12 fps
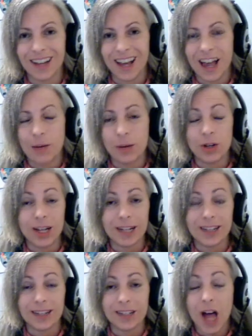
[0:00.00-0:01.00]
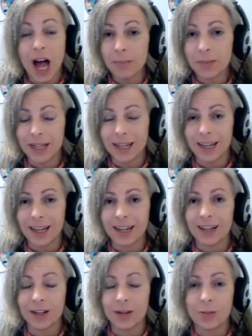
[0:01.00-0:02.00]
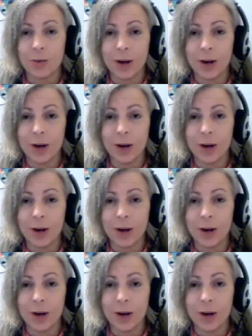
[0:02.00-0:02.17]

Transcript: And when you get to the top, taking in a little more